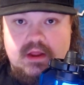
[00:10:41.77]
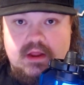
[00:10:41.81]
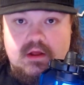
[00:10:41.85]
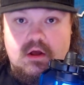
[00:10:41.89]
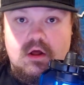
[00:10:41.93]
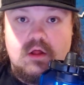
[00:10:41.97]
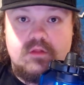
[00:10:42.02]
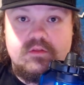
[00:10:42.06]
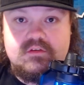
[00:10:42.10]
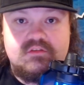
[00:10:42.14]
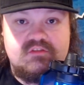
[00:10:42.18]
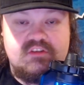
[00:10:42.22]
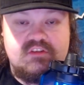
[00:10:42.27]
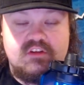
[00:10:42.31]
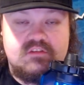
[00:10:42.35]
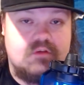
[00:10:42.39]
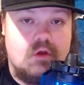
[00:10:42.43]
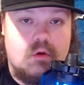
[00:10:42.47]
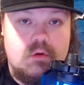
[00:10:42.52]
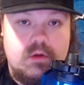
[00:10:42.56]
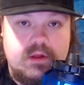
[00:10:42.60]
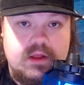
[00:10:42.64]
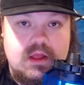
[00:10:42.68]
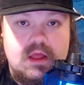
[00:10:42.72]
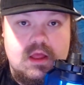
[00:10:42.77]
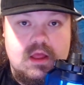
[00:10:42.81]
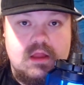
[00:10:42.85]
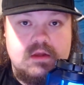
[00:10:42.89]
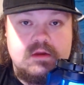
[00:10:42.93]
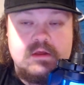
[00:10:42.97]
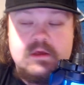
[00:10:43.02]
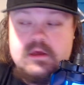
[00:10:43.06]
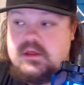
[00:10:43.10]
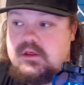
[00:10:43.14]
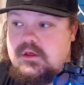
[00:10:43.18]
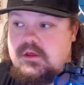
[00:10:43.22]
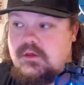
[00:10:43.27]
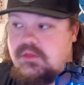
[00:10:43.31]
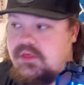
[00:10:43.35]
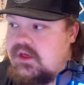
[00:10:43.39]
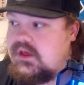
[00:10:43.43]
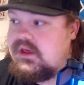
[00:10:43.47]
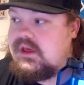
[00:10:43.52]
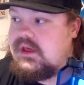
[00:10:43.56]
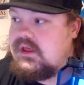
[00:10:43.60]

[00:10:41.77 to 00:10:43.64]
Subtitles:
All this shit's going on. You think